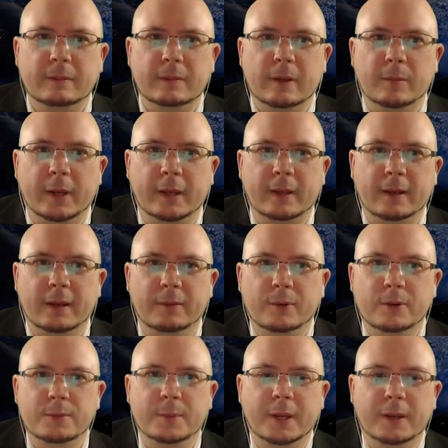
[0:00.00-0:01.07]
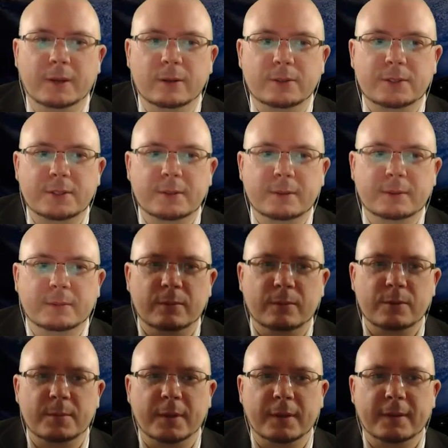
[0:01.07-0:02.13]
Oh my god, where's my notes?
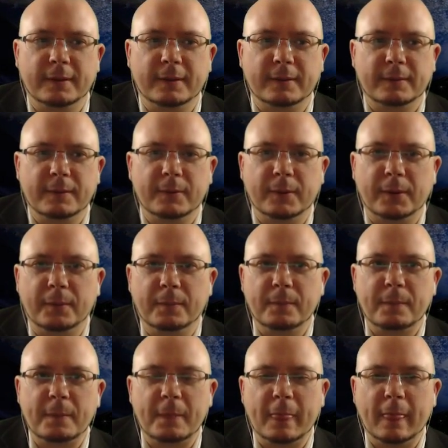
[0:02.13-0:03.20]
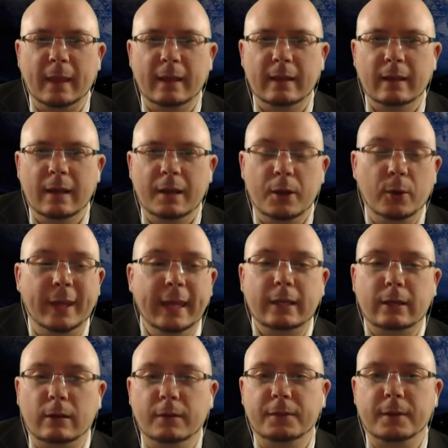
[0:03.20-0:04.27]
Where's my thing? There we go. No, he
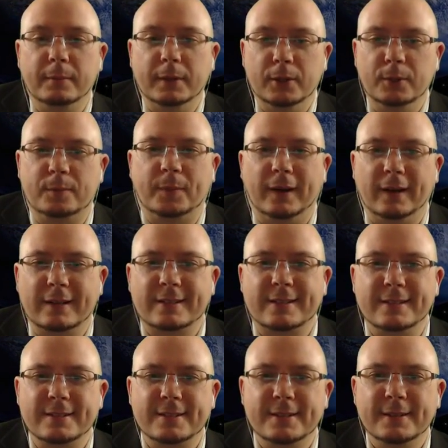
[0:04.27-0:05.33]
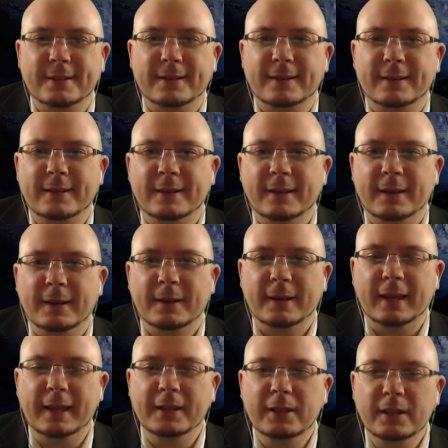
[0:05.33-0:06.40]
called them loot boxes.
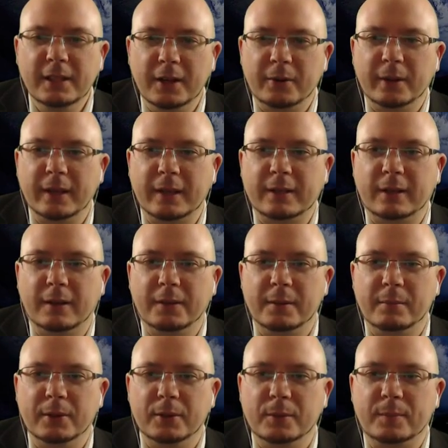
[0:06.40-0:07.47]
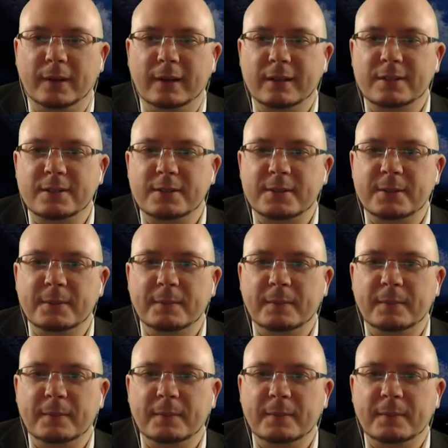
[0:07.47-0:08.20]
He literally called them loot boxes.